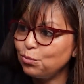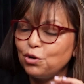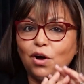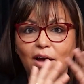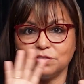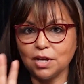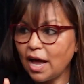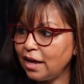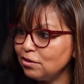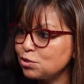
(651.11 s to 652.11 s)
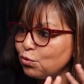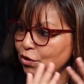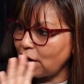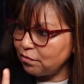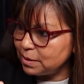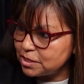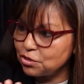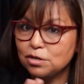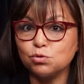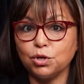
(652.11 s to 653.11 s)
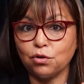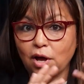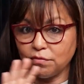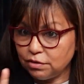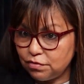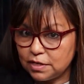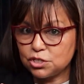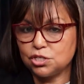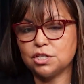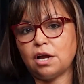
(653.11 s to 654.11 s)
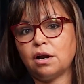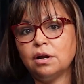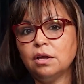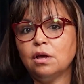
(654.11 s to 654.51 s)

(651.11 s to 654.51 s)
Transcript: We don't have tiles, we don't have materials, we don't have the finishes there.